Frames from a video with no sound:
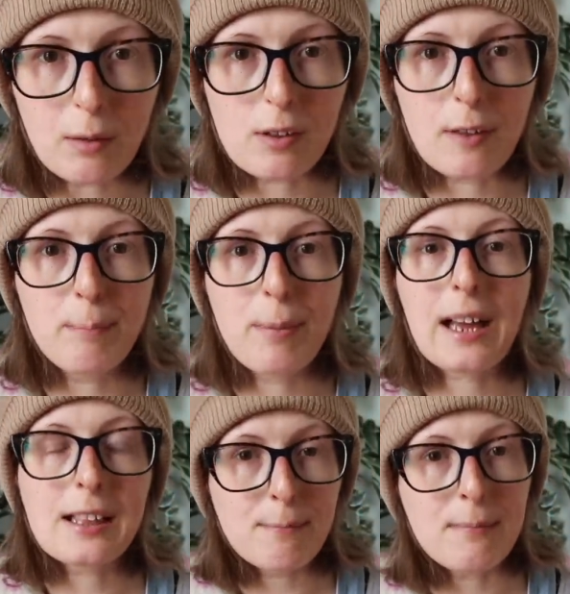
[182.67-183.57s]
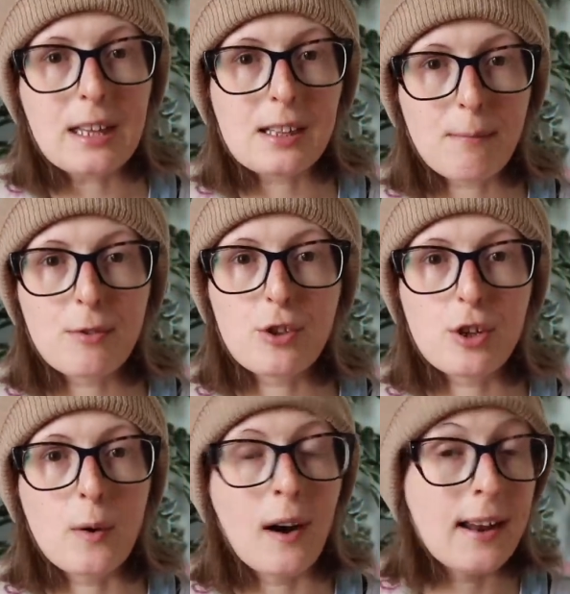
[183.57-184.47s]
It was the best meat
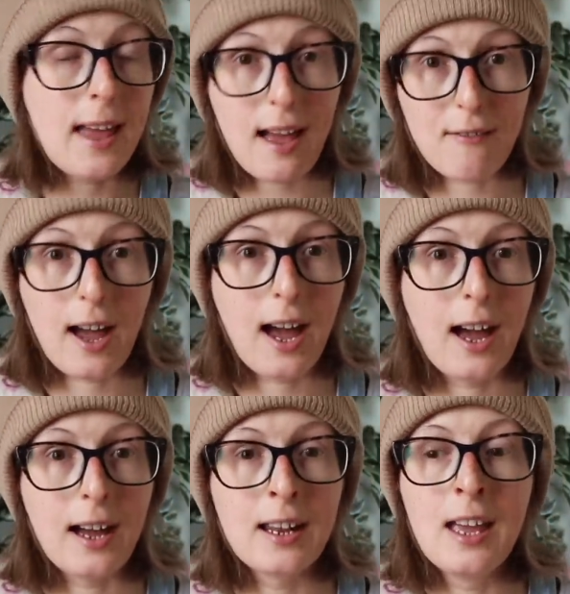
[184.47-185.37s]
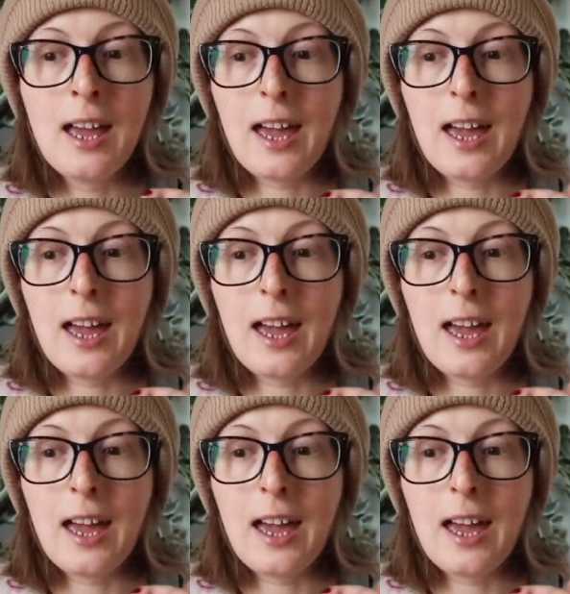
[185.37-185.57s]
substitute I'd ever had